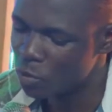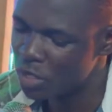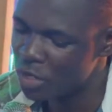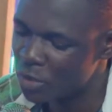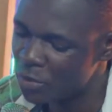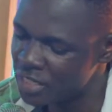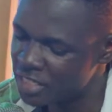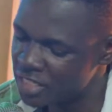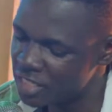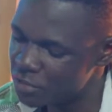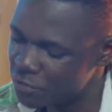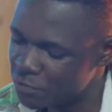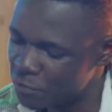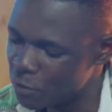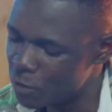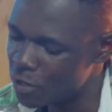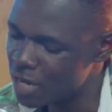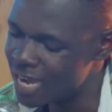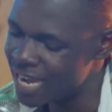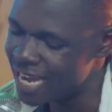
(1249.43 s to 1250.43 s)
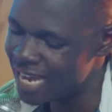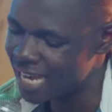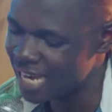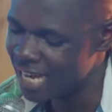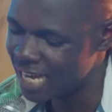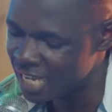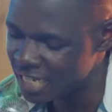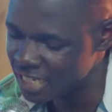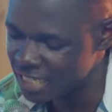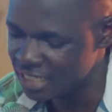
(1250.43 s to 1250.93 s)
written for our
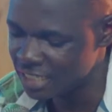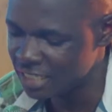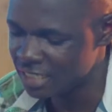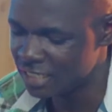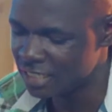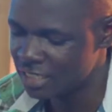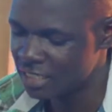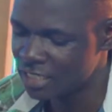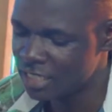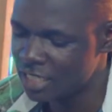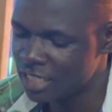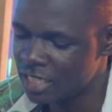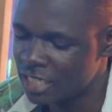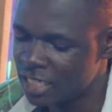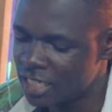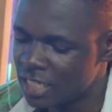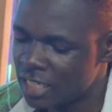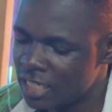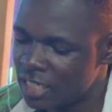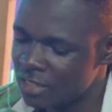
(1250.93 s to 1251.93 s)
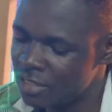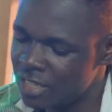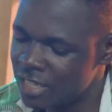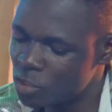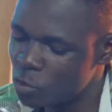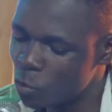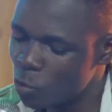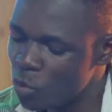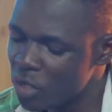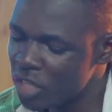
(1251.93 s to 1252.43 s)
learning,
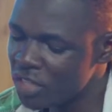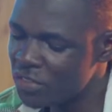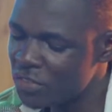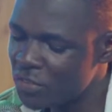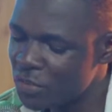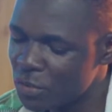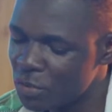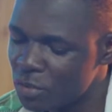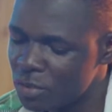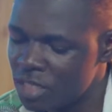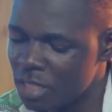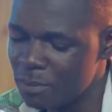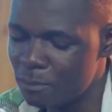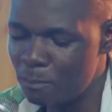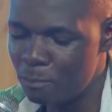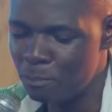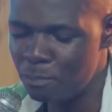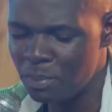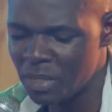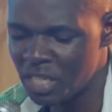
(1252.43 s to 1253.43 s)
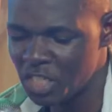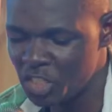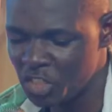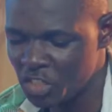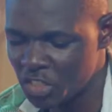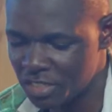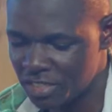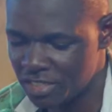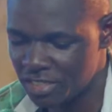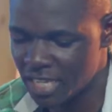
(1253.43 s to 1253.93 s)
that we through the
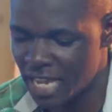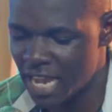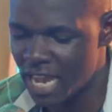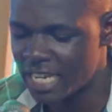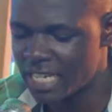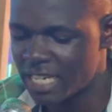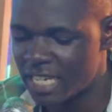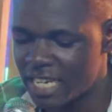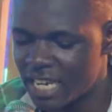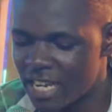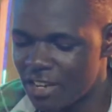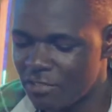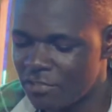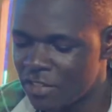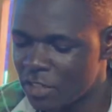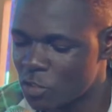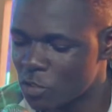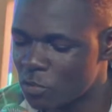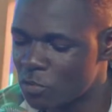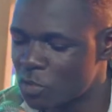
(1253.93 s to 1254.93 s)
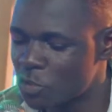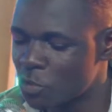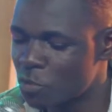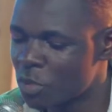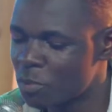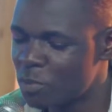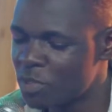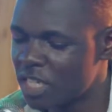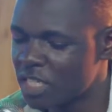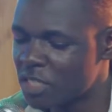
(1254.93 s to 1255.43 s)
patience and comfort of
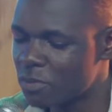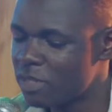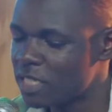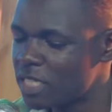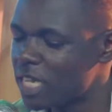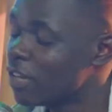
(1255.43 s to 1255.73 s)
scriptures might